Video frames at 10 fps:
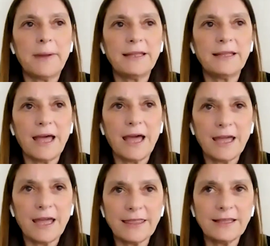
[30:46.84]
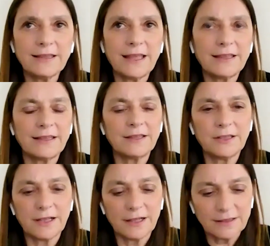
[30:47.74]
But I think that
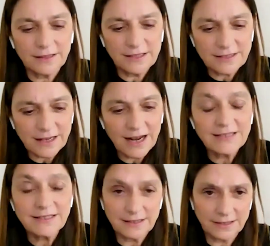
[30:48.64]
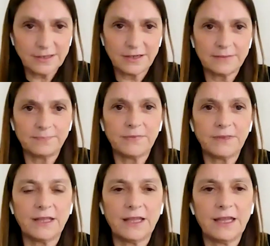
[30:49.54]
this last year,
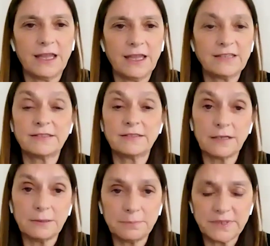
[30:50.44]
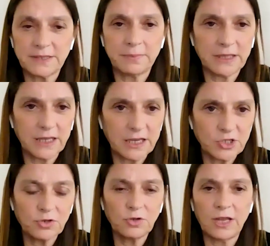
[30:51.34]
the extreme
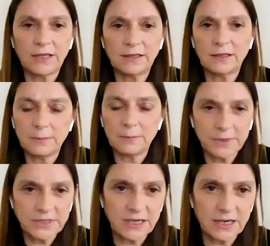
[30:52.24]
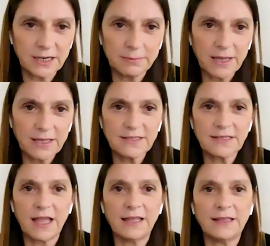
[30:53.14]
precipitation and temperature
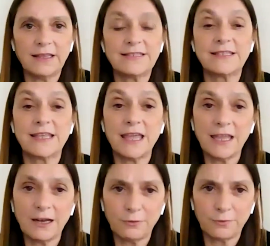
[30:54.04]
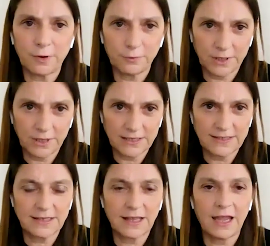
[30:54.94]
events and the scale of
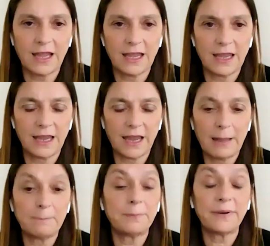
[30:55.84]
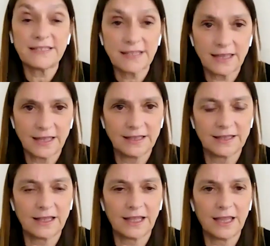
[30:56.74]
these
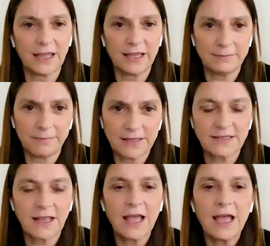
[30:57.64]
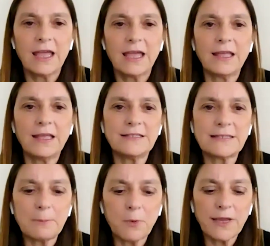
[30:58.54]
unprecedented events in
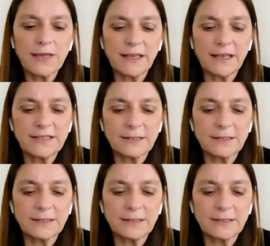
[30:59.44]
some way